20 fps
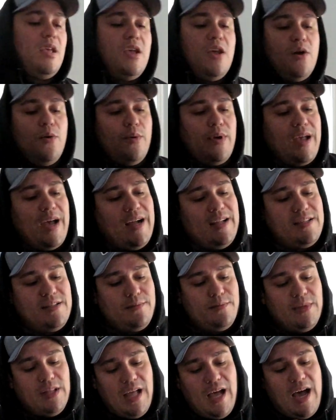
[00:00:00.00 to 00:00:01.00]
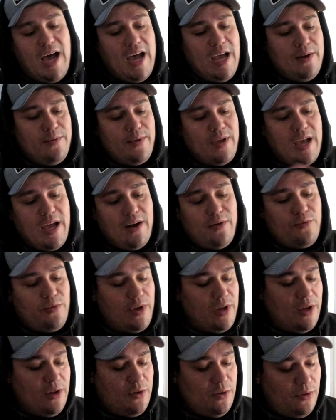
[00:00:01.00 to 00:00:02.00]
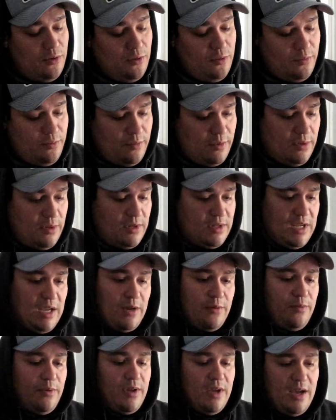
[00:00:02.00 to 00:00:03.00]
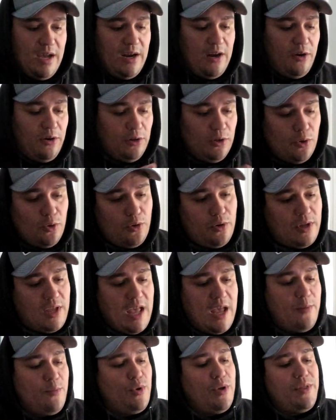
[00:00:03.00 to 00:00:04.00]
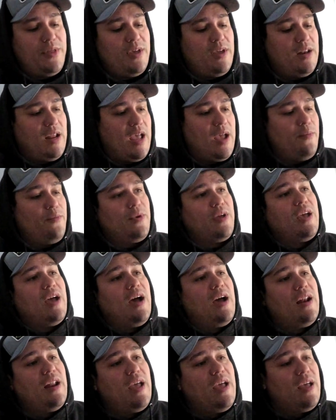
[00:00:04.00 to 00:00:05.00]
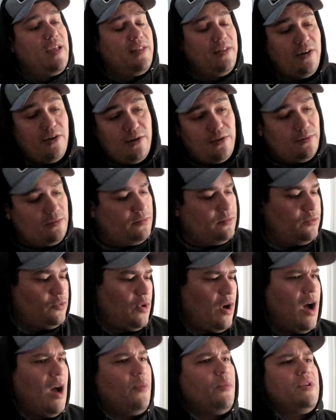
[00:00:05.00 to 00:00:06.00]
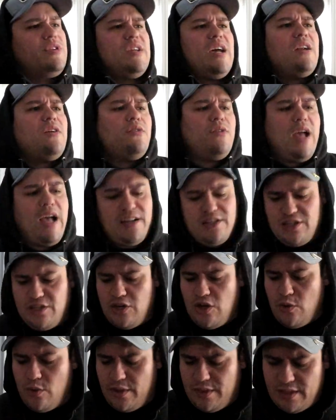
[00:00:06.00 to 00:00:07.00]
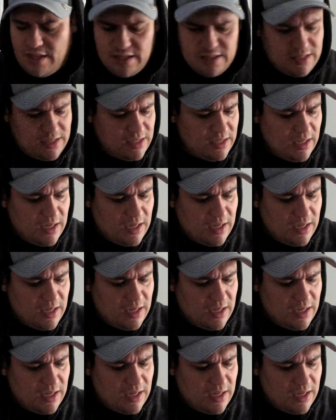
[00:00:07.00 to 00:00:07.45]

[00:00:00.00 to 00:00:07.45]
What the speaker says: we got some line, we got a reel. Looks like we got our lure came with it, and we got our rod, which I don't actually know what this,